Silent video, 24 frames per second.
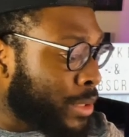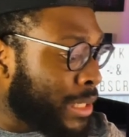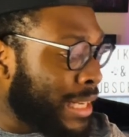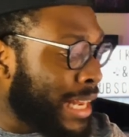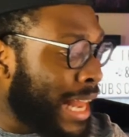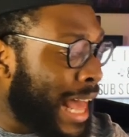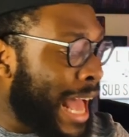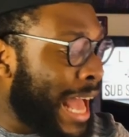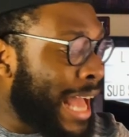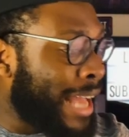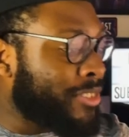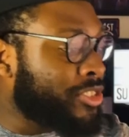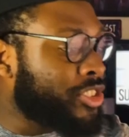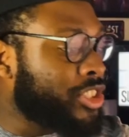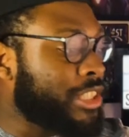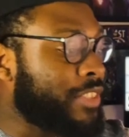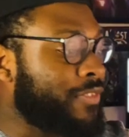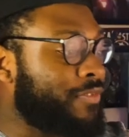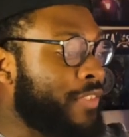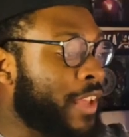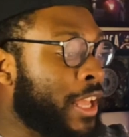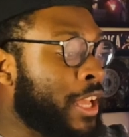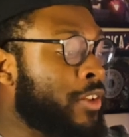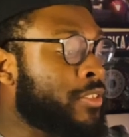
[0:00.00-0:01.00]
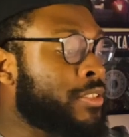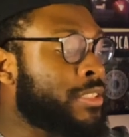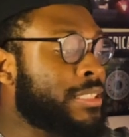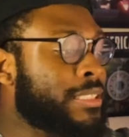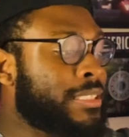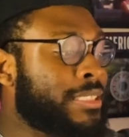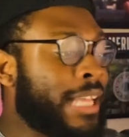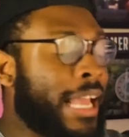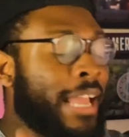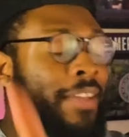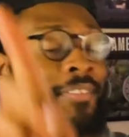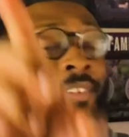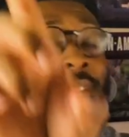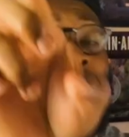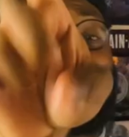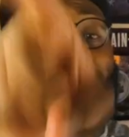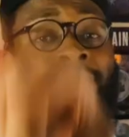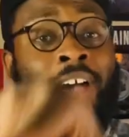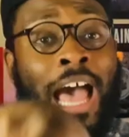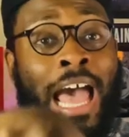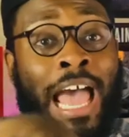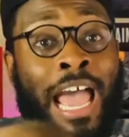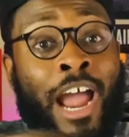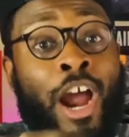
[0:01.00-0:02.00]
lives she failed to save in a
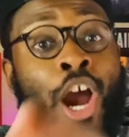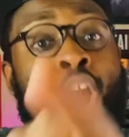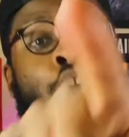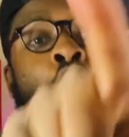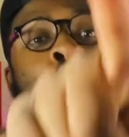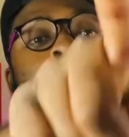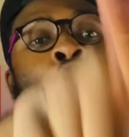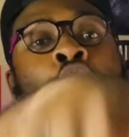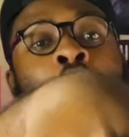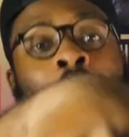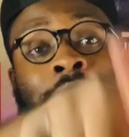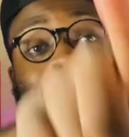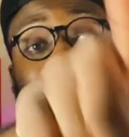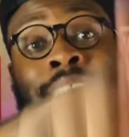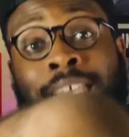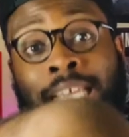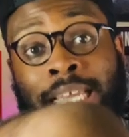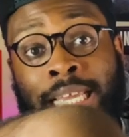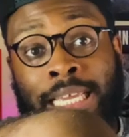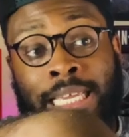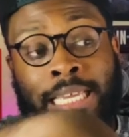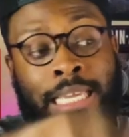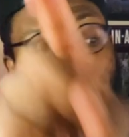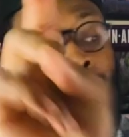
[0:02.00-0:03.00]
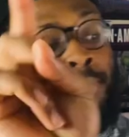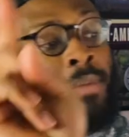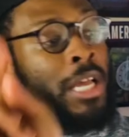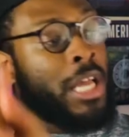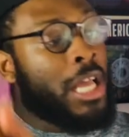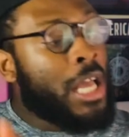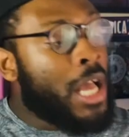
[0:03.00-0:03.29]
fire, her team,